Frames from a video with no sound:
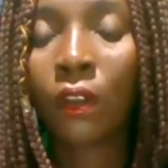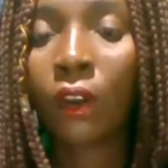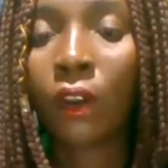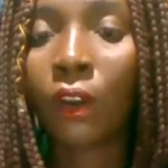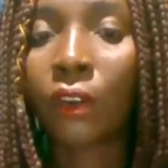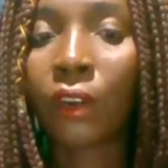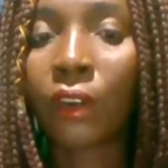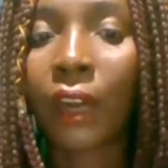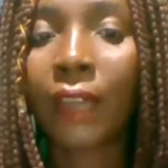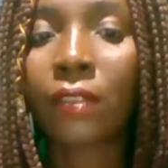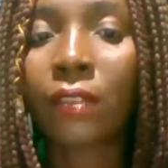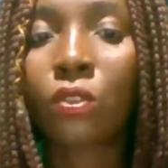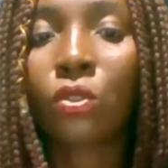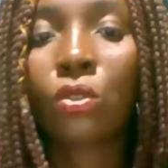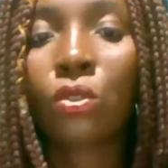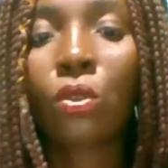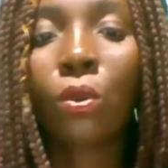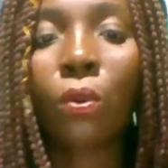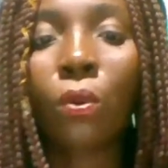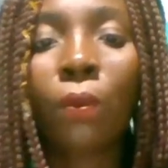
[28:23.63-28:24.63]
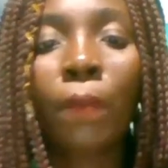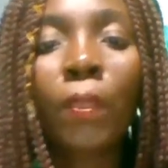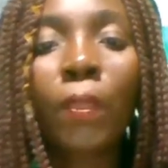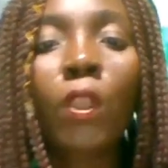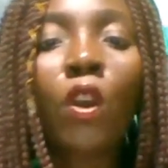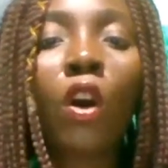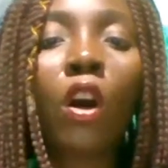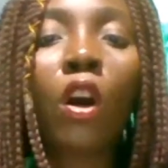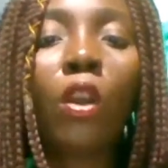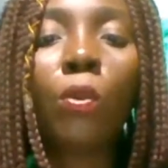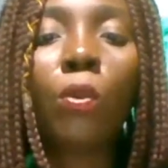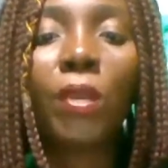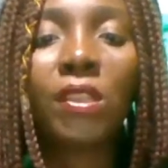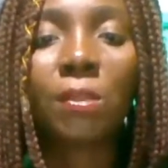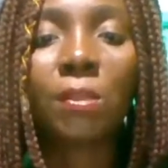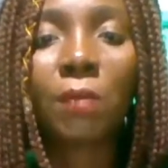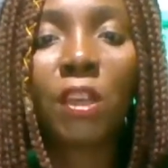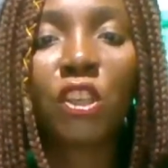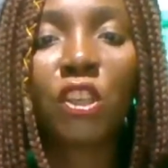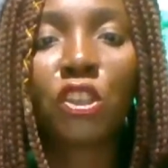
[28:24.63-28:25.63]
All right. So
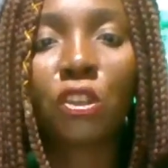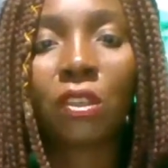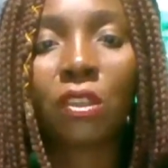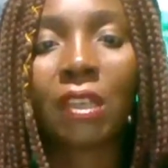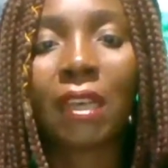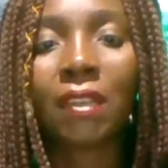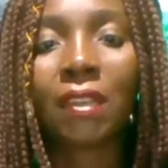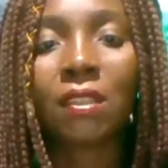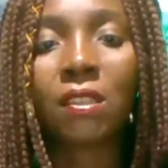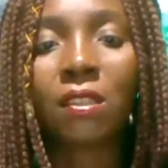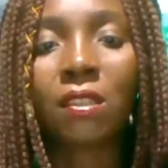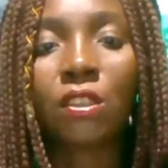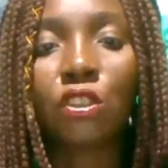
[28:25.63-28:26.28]
always make sure that